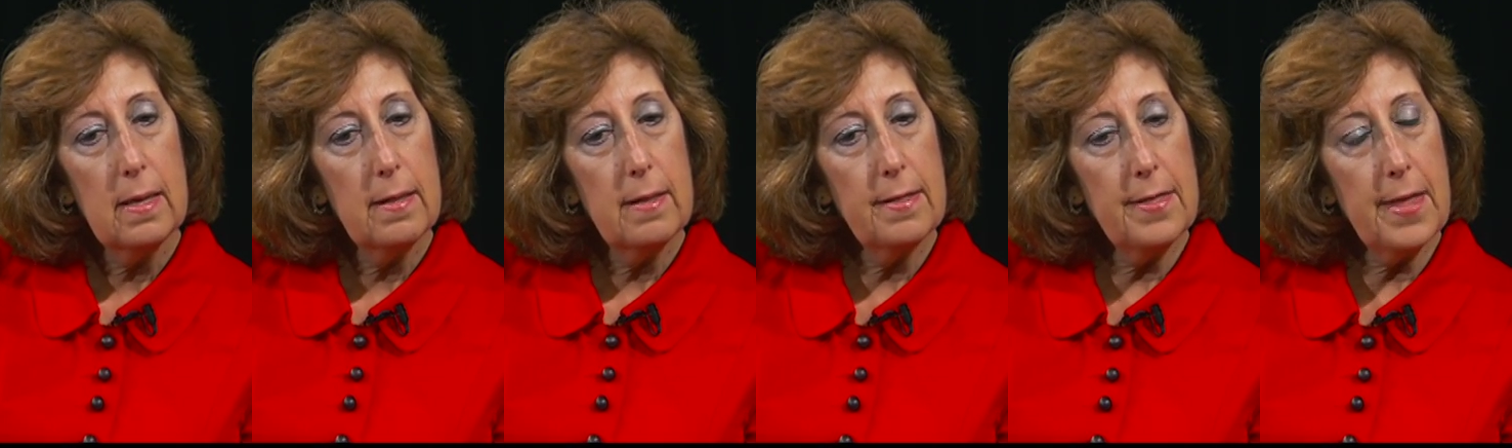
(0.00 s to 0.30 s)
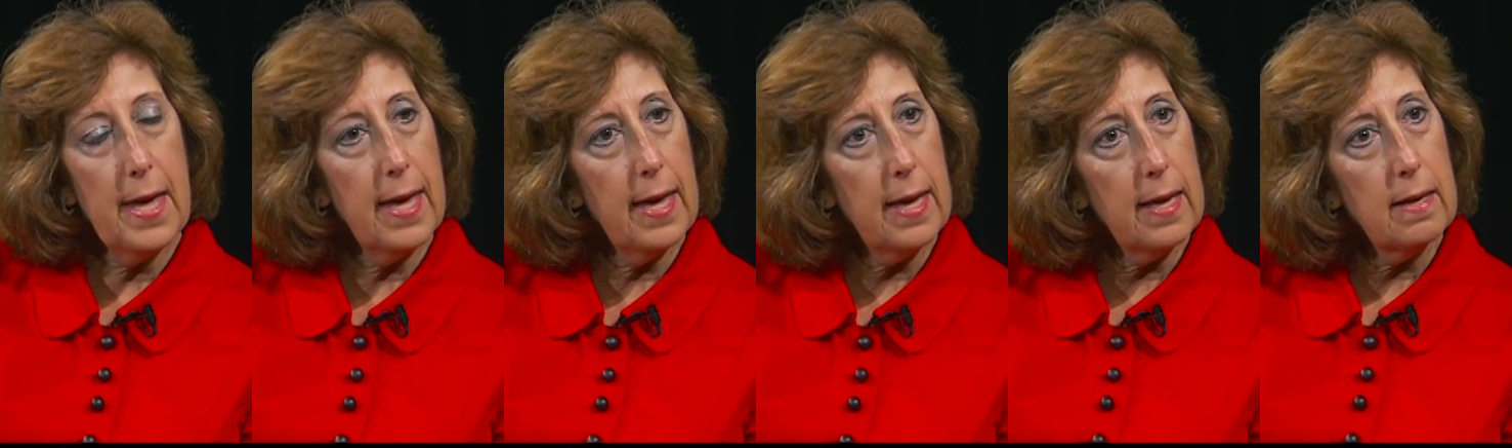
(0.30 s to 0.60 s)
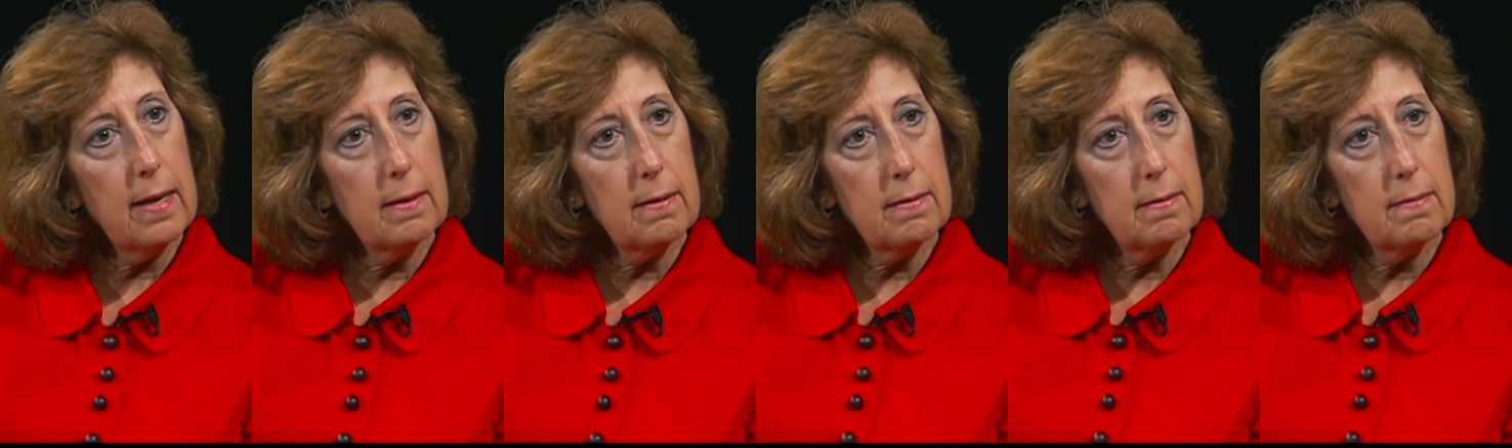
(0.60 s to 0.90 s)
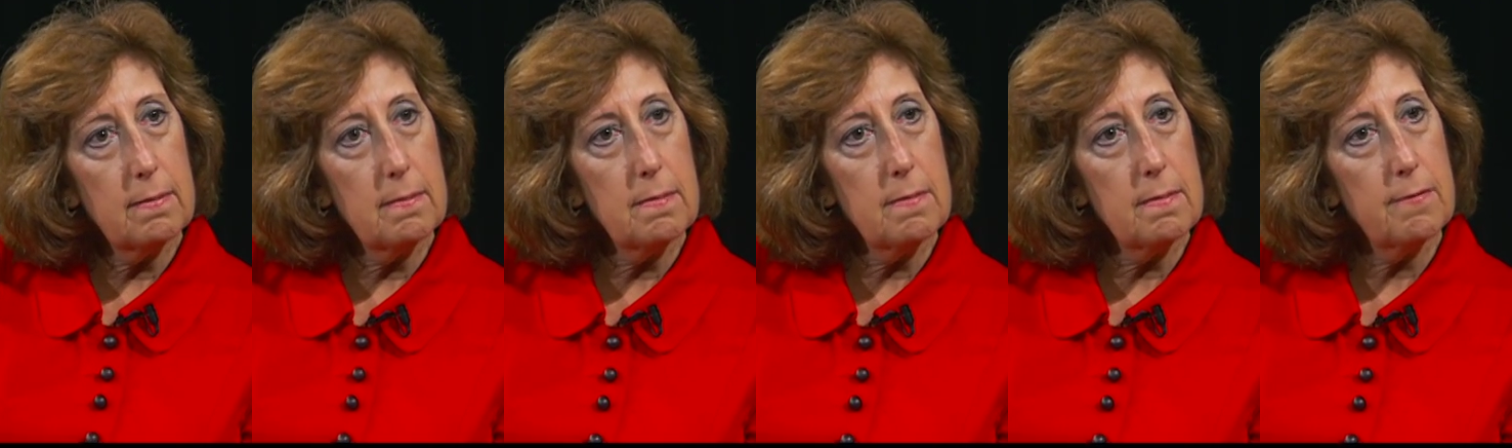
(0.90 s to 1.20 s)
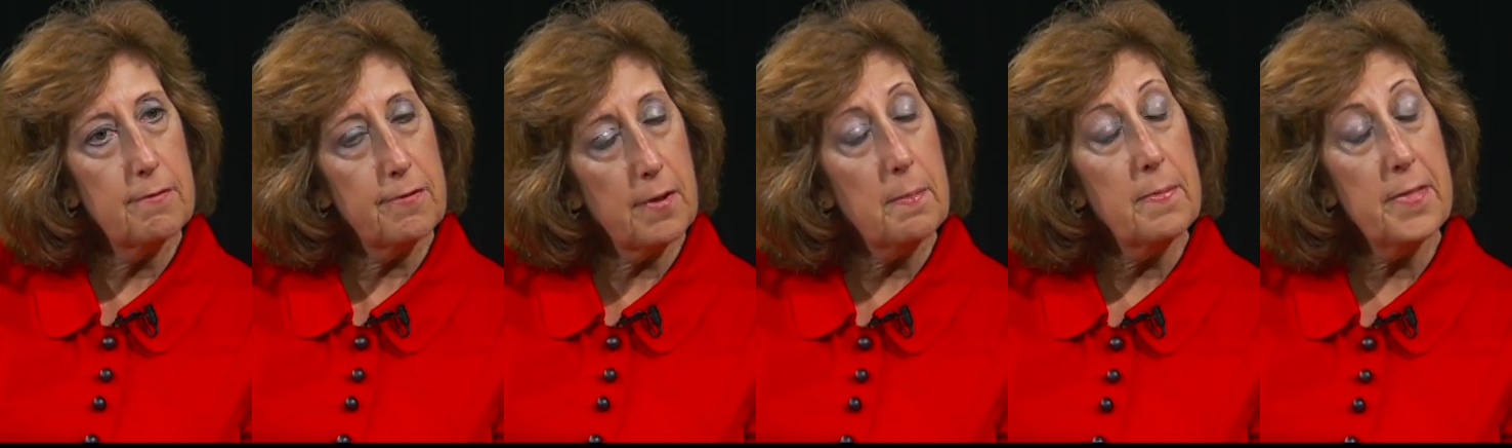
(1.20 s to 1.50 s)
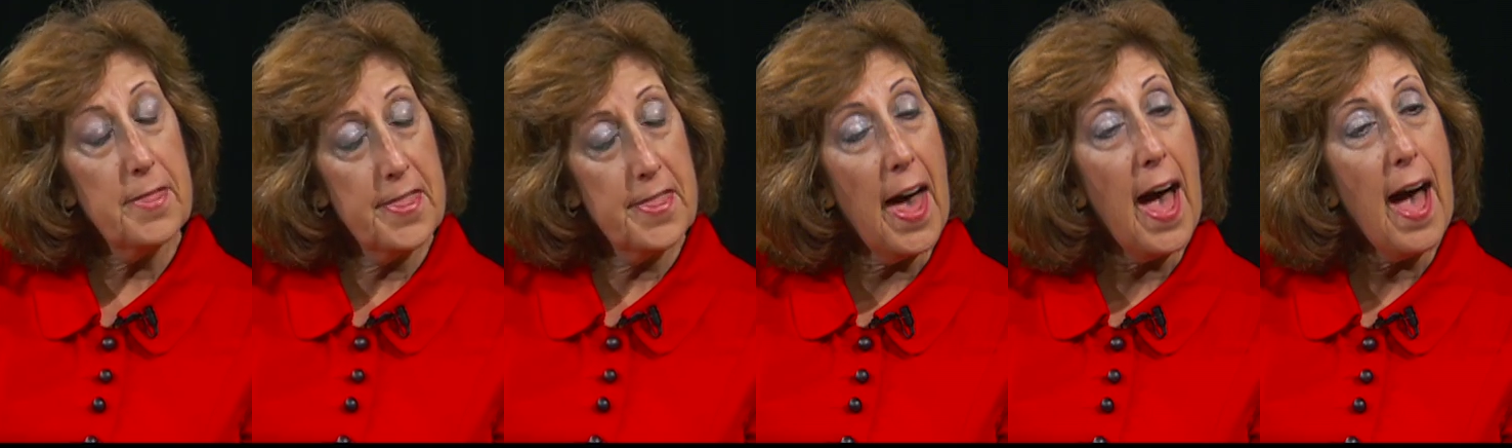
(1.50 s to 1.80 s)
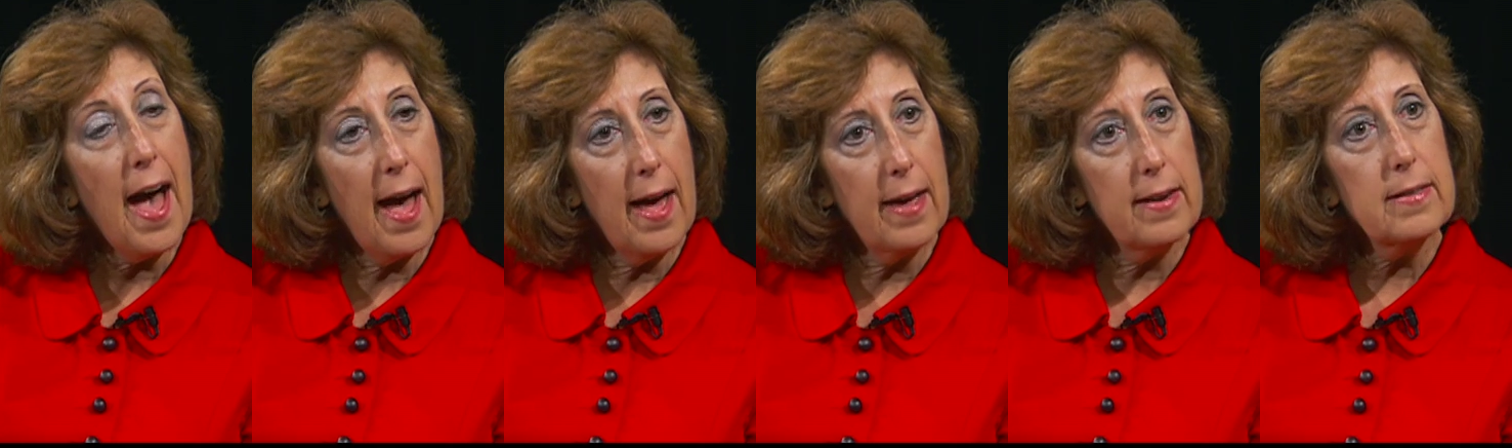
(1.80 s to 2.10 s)
they, from
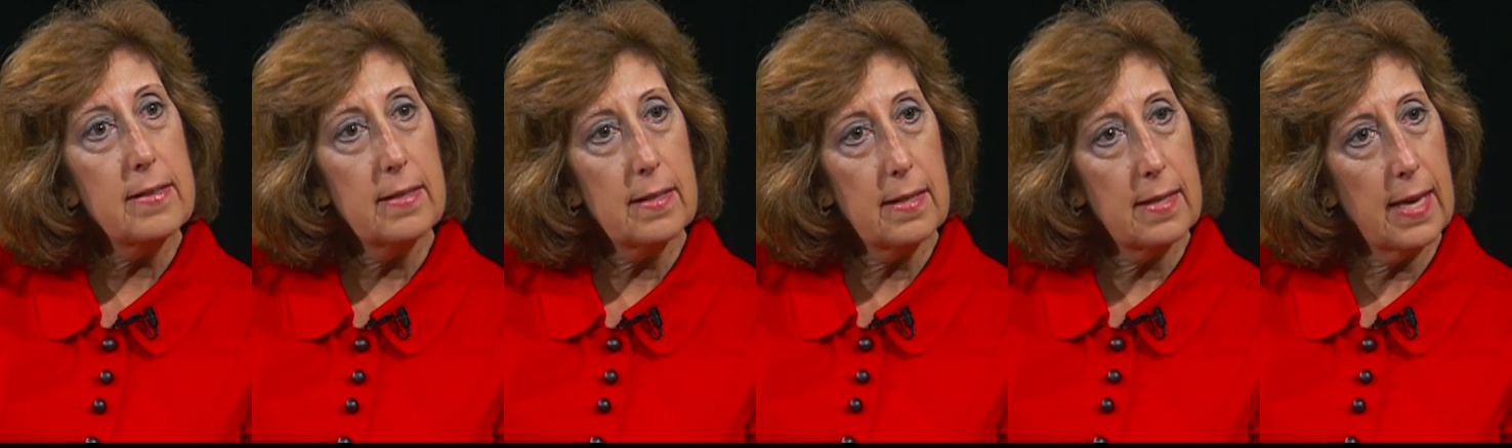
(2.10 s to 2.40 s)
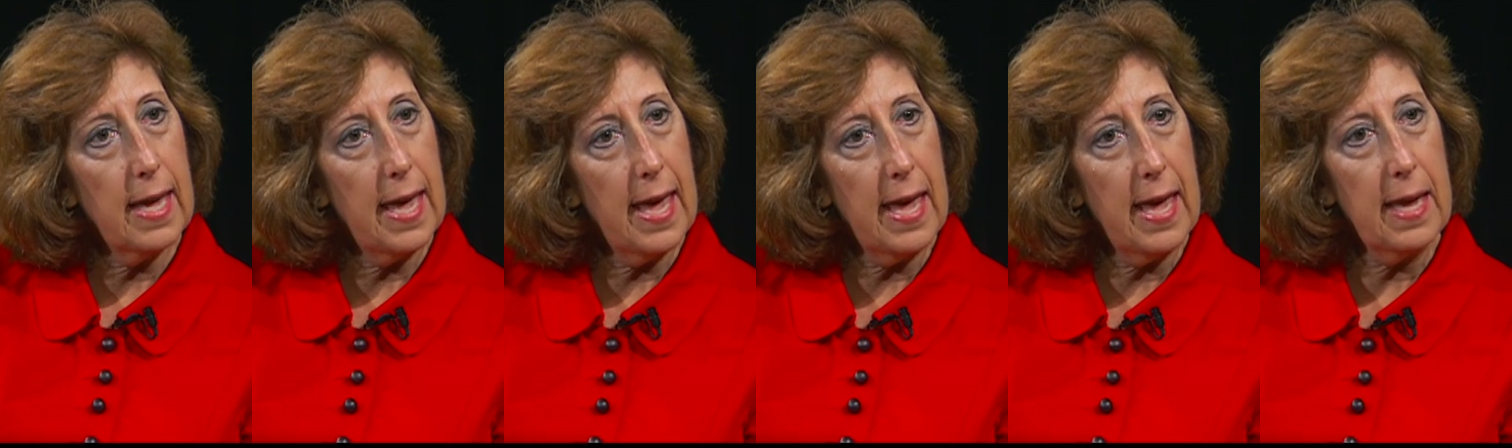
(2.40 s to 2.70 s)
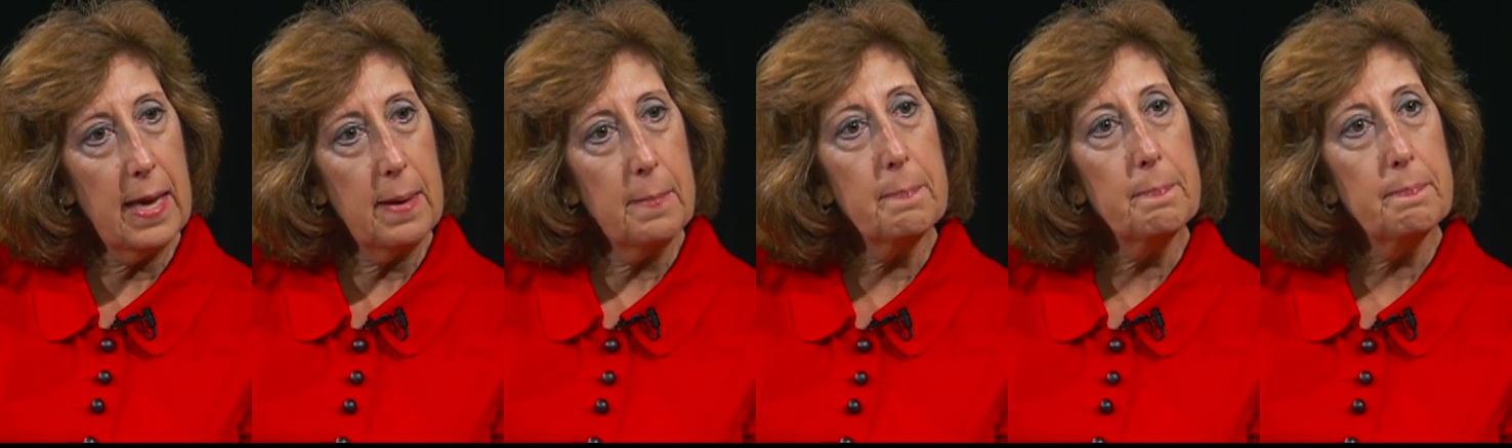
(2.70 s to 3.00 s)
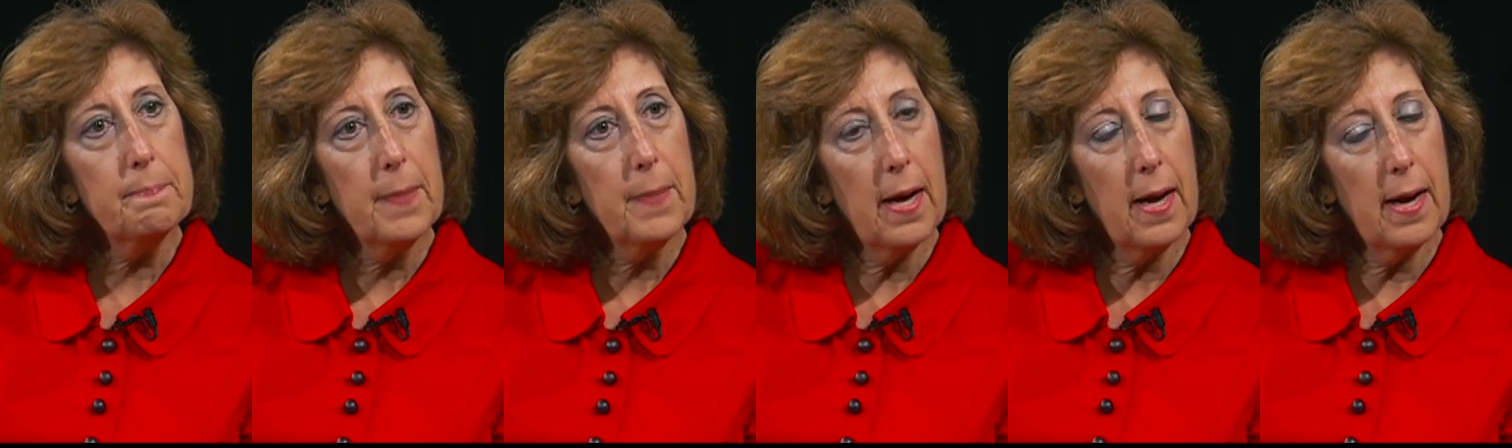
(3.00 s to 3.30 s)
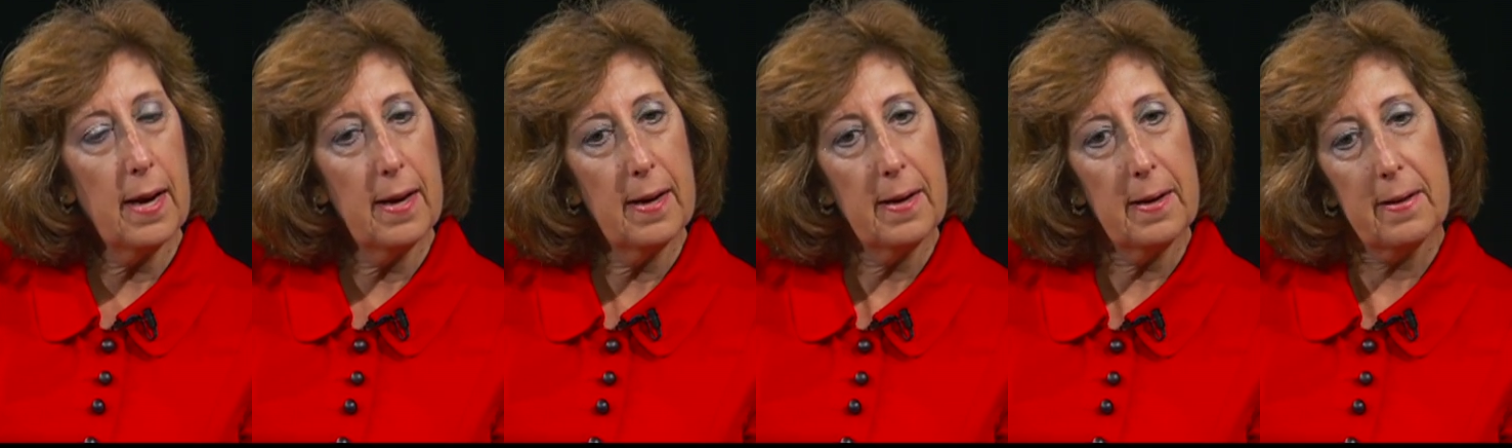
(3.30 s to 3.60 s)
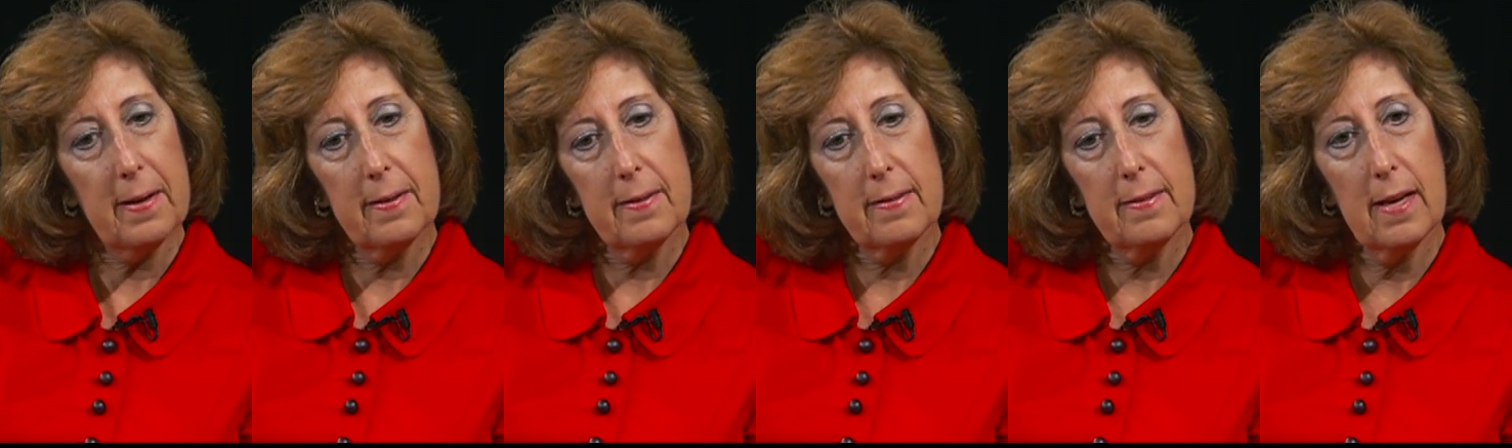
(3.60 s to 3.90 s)
that came uh,